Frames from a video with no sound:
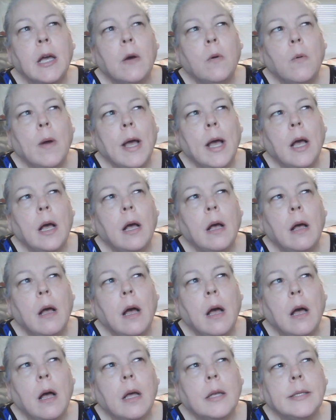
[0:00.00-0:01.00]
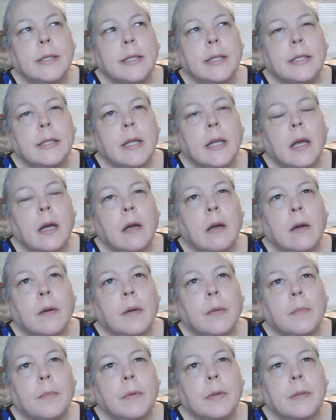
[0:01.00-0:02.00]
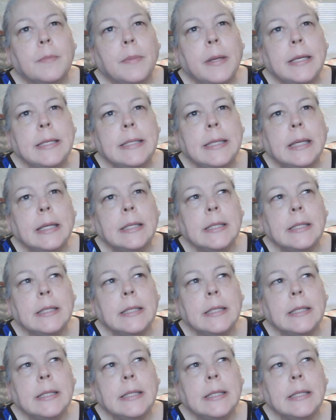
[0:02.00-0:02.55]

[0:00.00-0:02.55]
Well, art piece it.